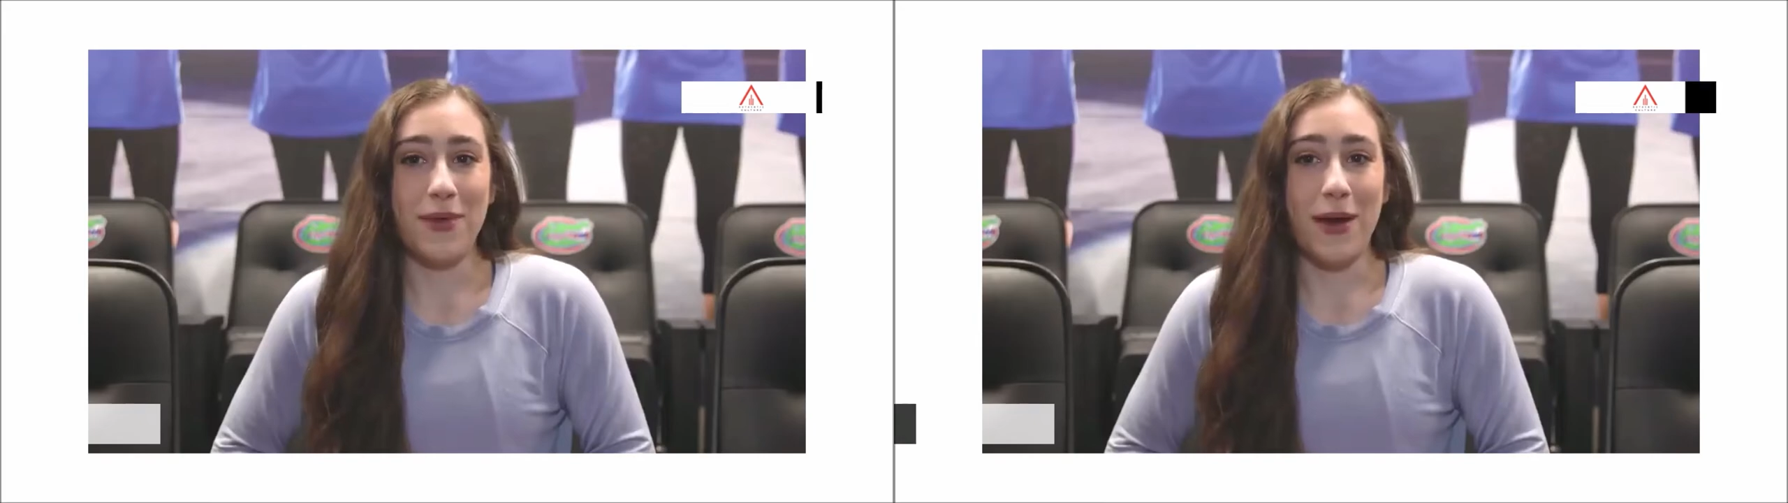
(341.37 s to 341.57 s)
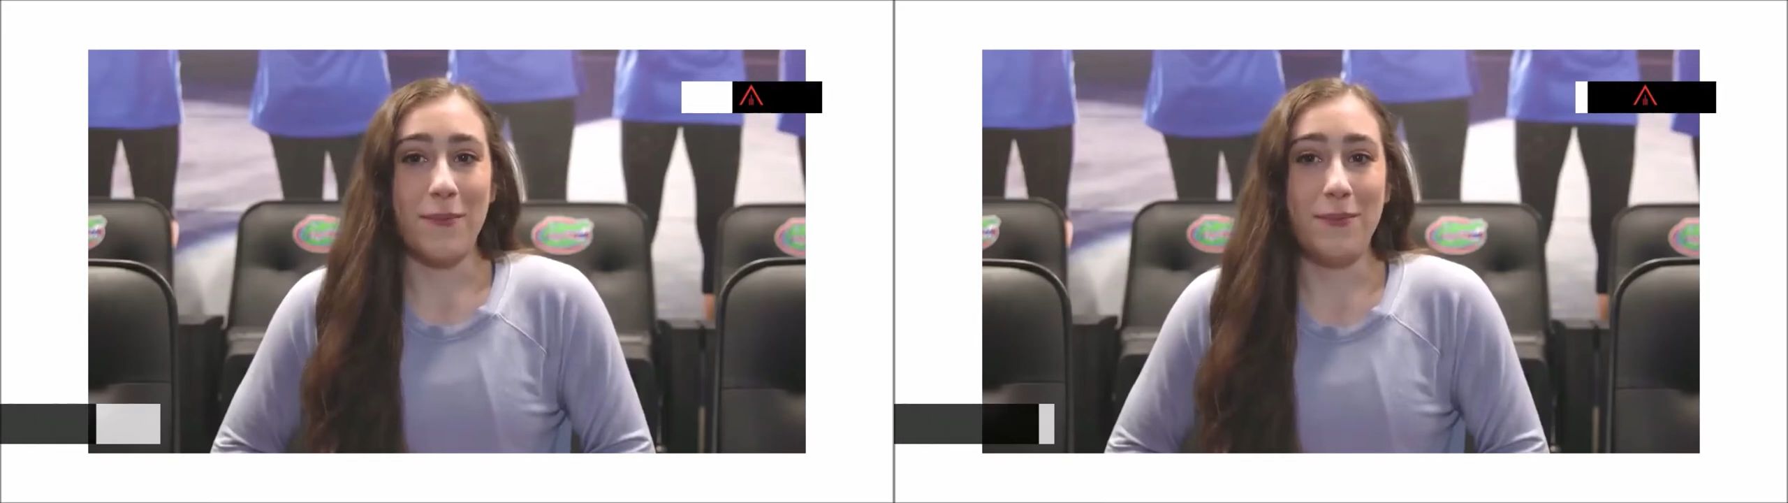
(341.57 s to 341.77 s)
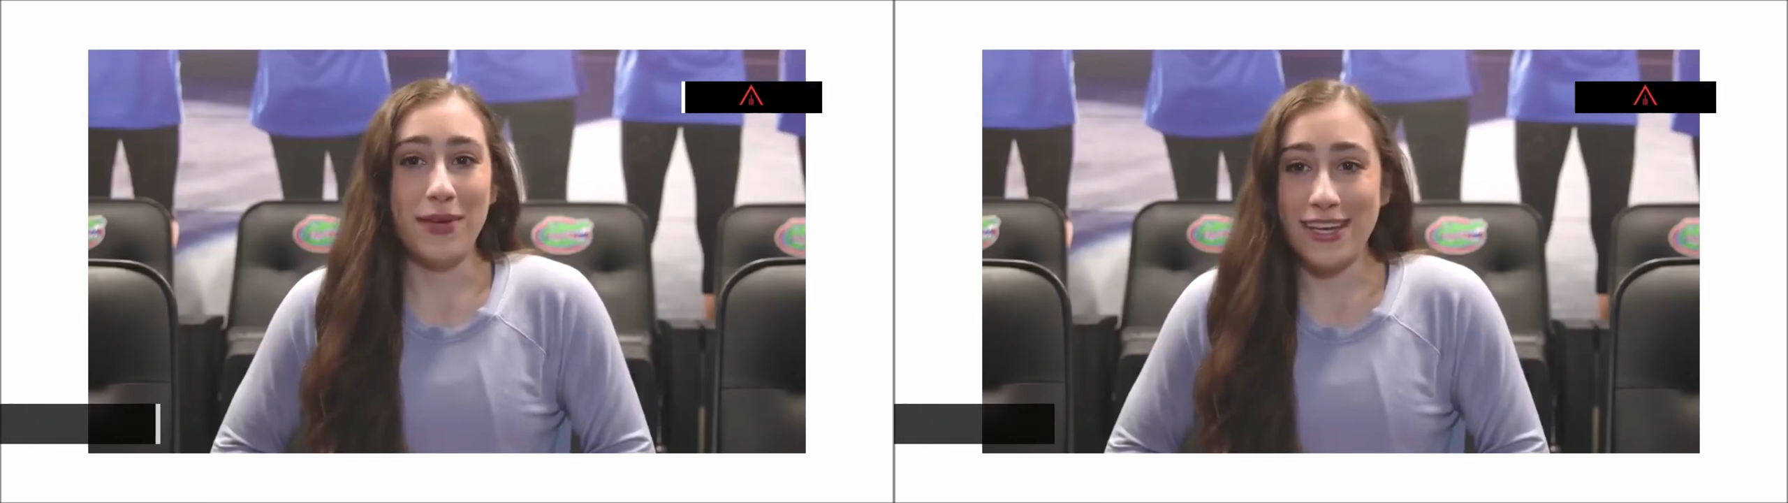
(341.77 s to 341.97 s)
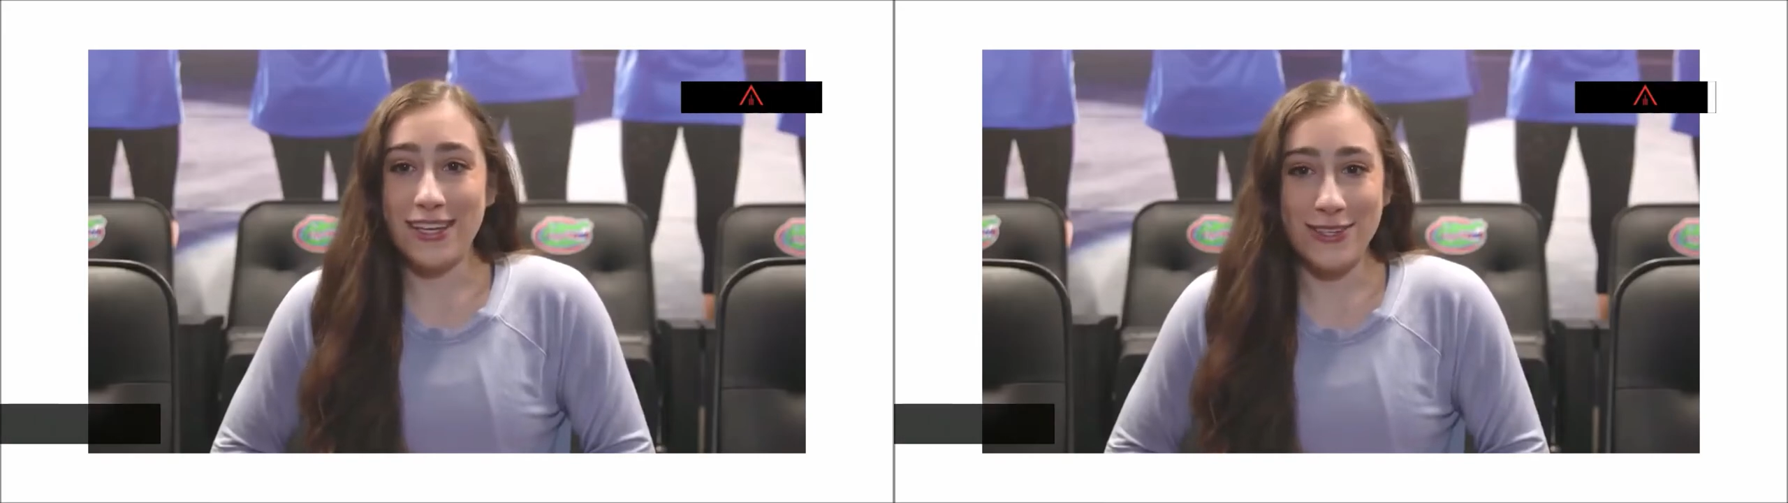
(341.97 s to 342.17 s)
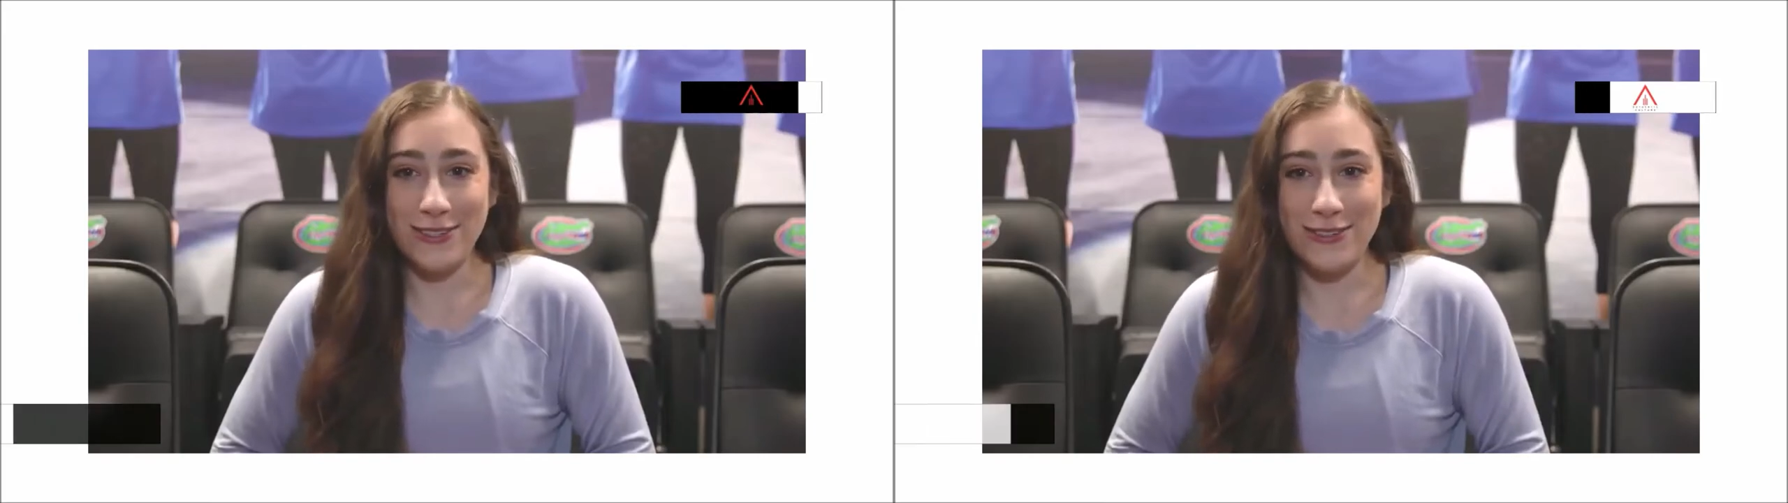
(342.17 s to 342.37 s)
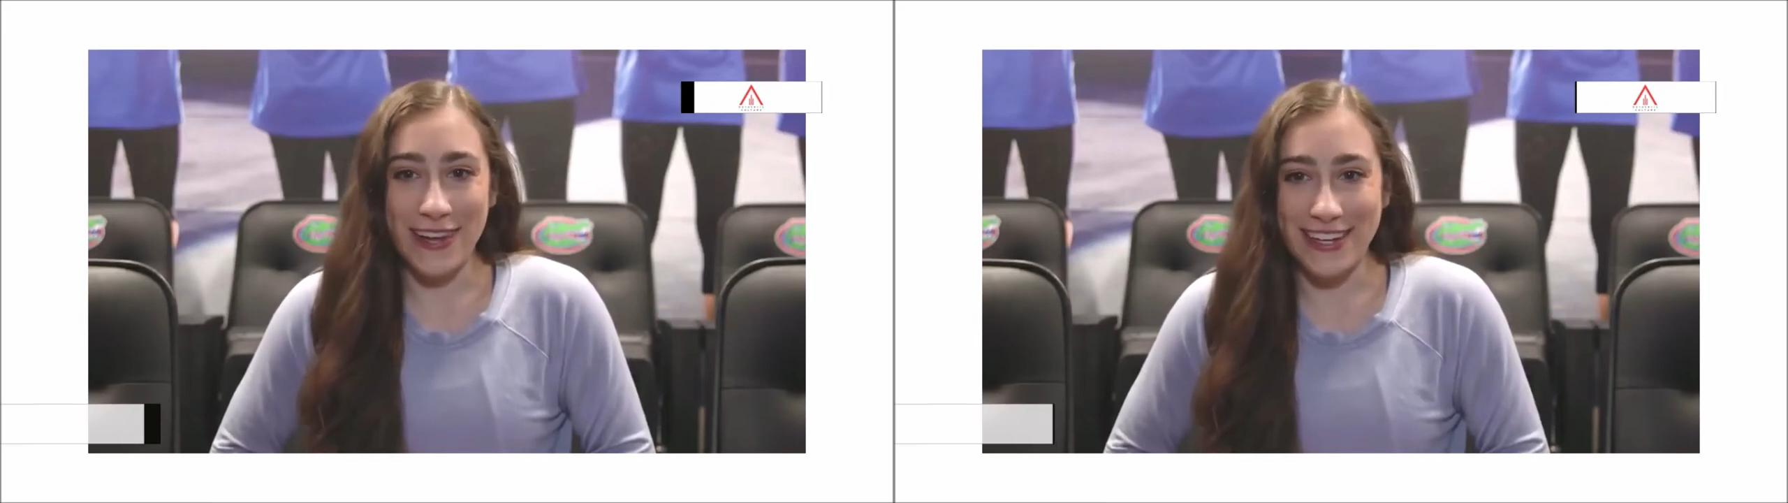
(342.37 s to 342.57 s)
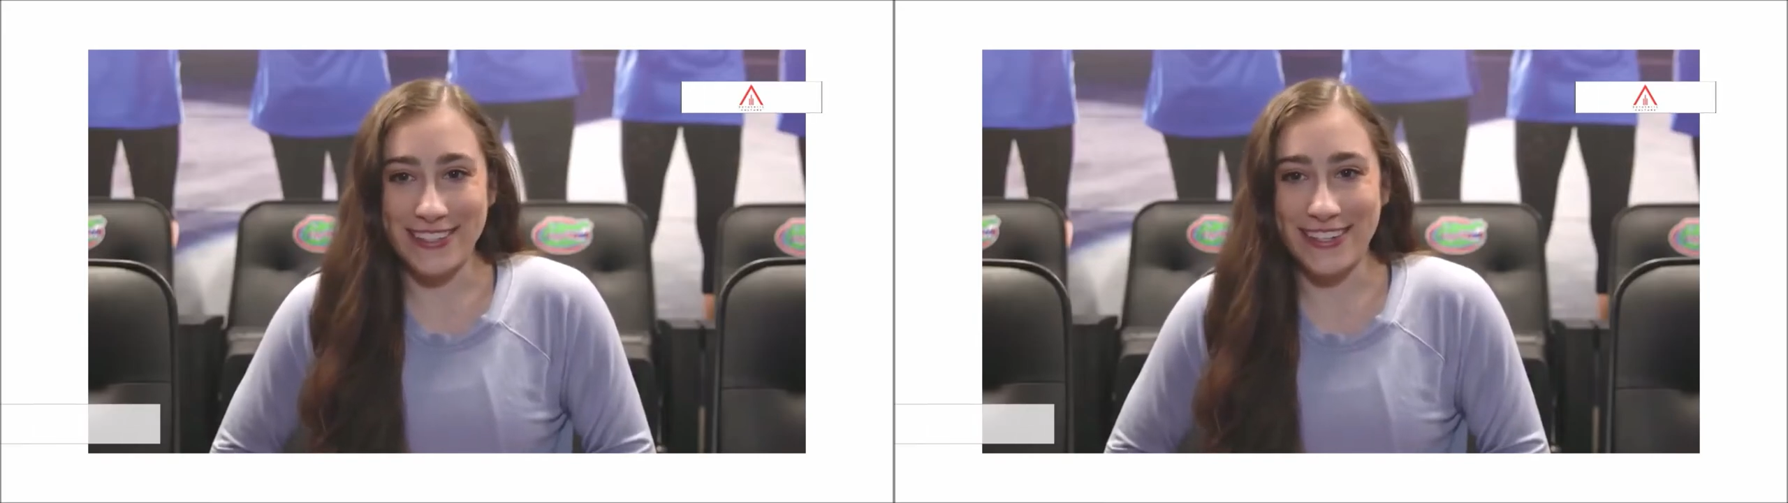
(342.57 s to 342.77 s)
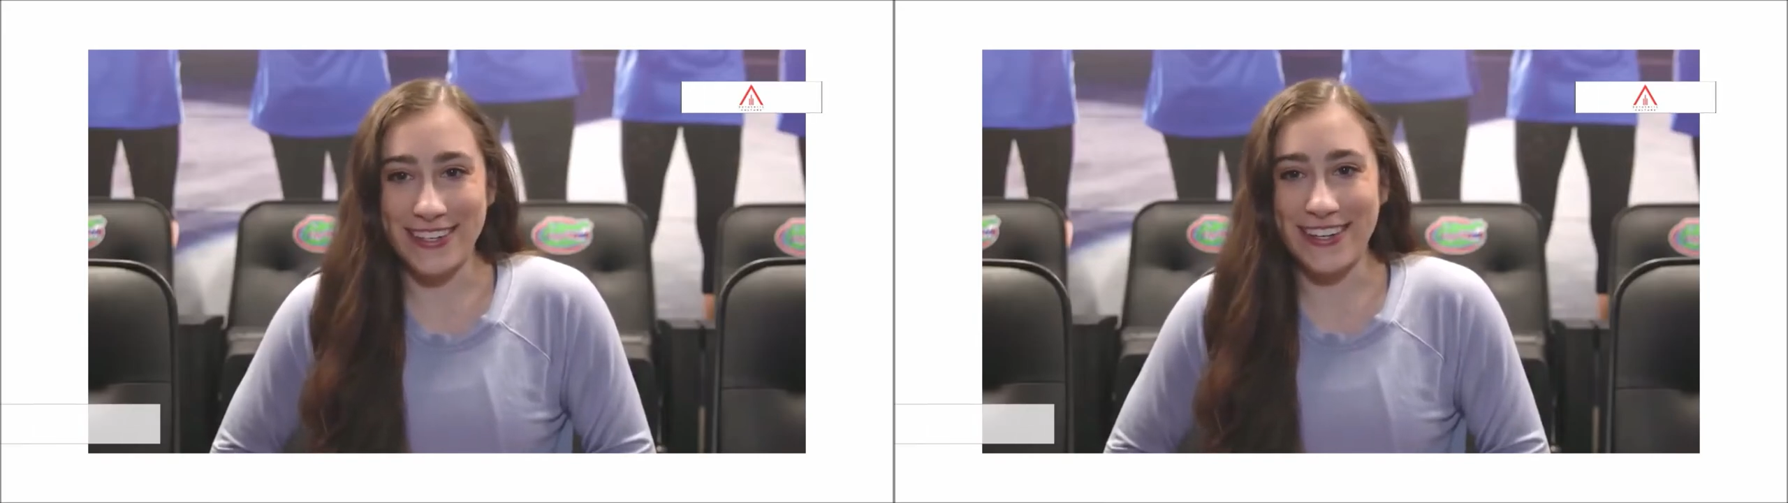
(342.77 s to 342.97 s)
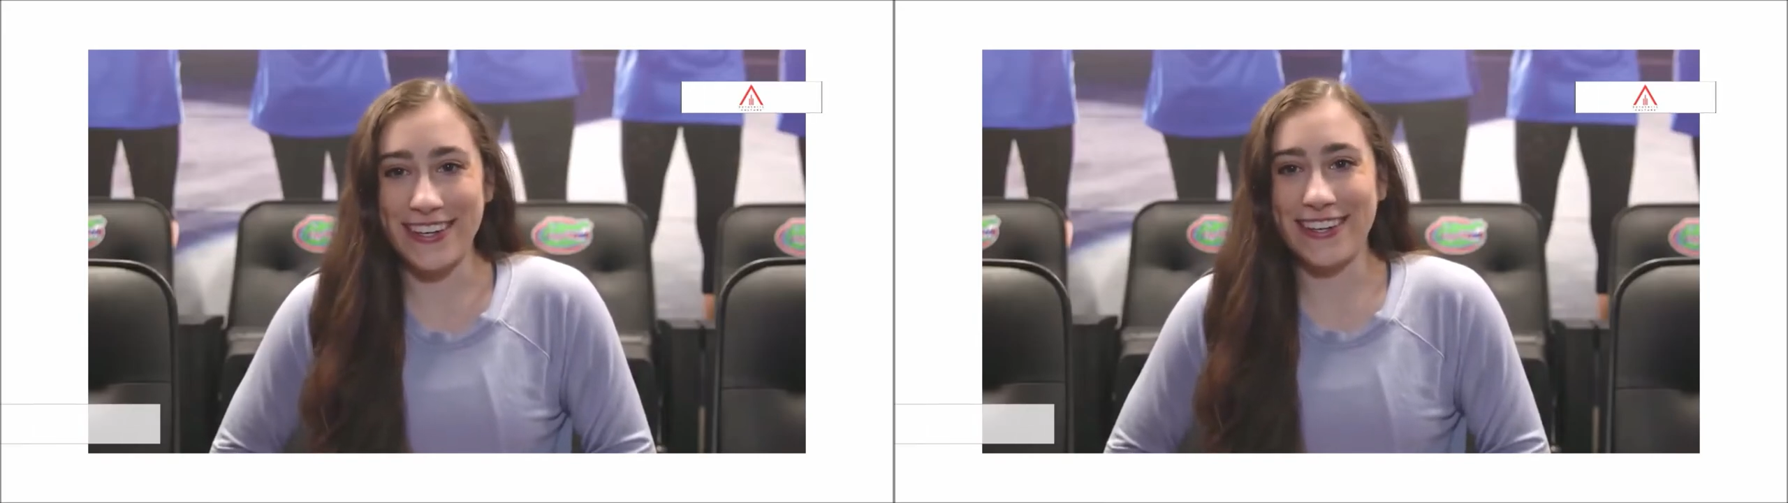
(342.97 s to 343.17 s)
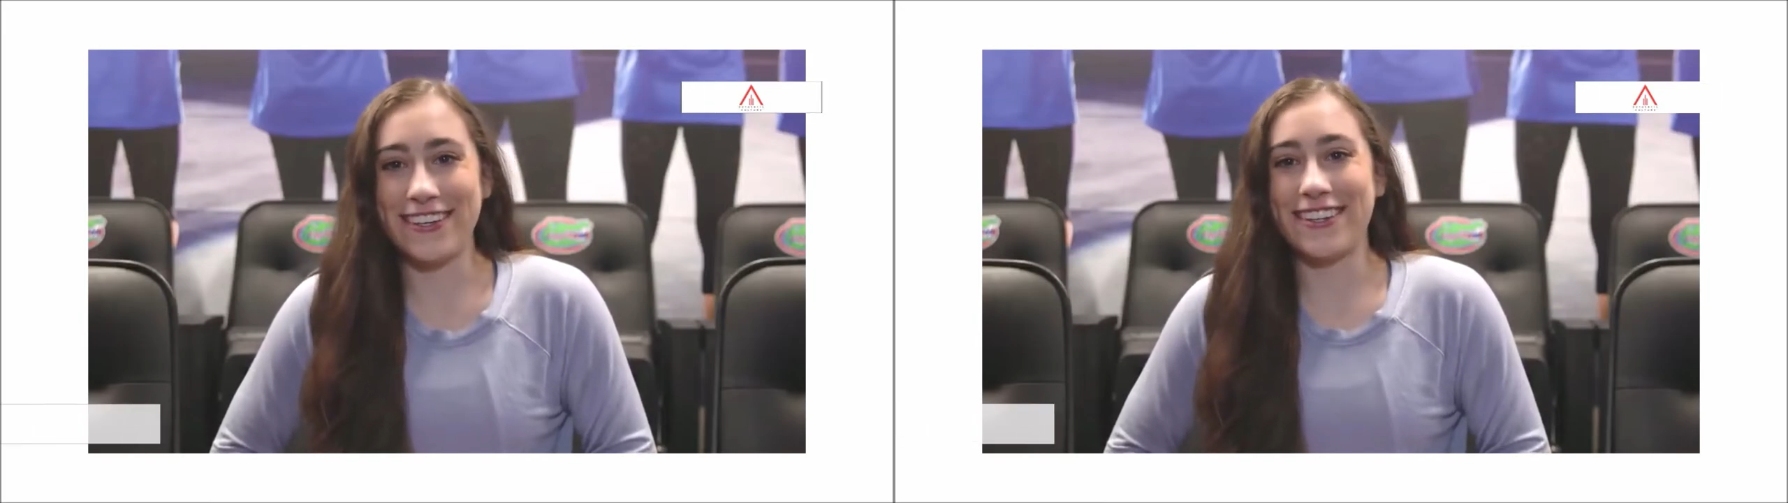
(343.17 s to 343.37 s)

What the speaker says: A big, huge venture